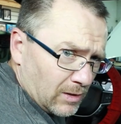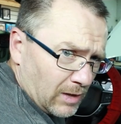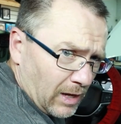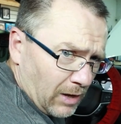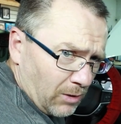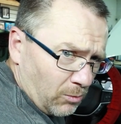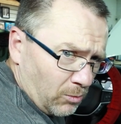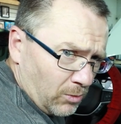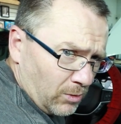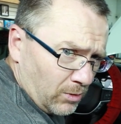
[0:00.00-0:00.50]

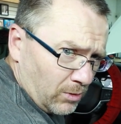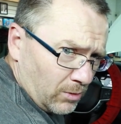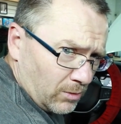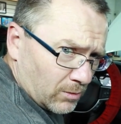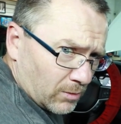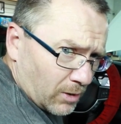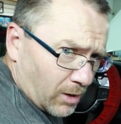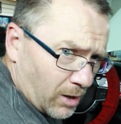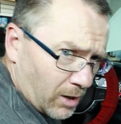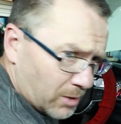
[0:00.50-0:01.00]
that will
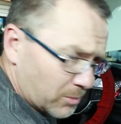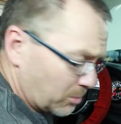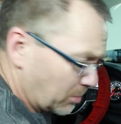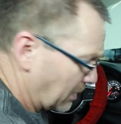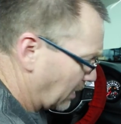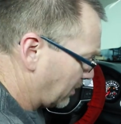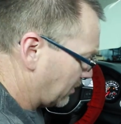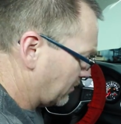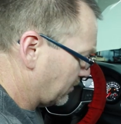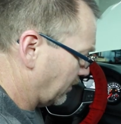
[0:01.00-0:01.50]

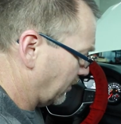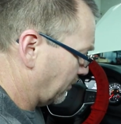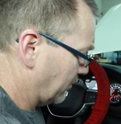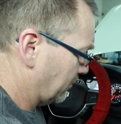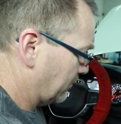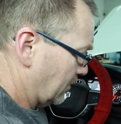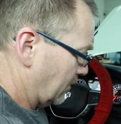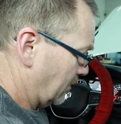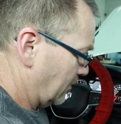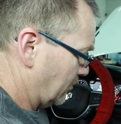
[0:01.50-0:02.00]
unpair them.
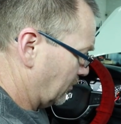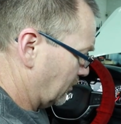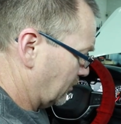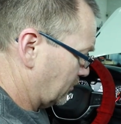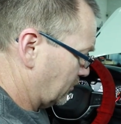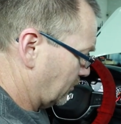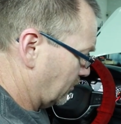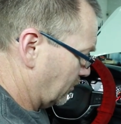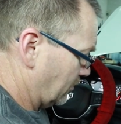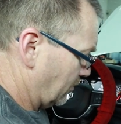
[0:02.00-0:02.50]
I'm going to
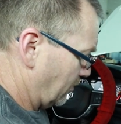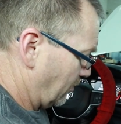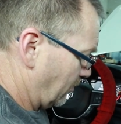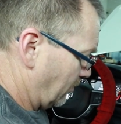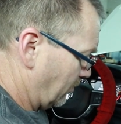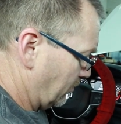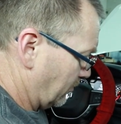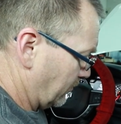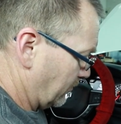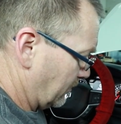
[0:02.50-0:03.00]
turn
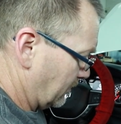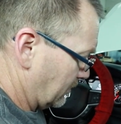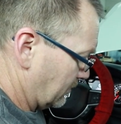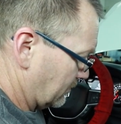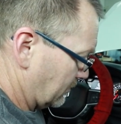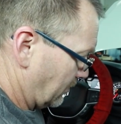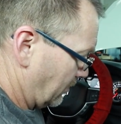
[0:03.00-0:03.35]
all of these